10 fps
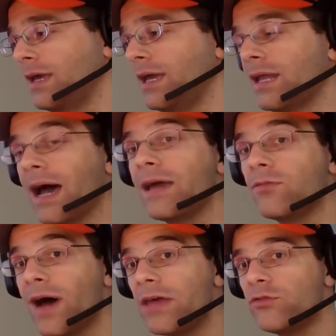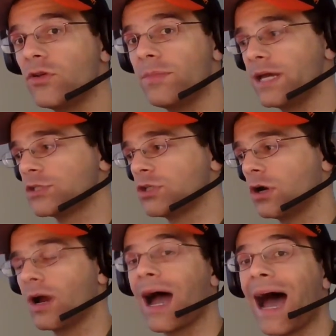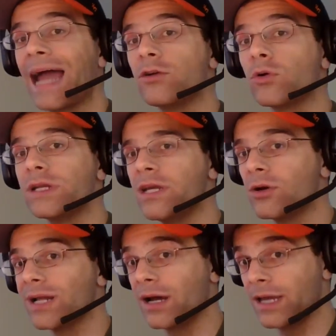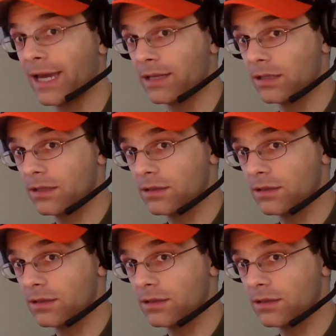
and I advise you to make sure I don't hear it again.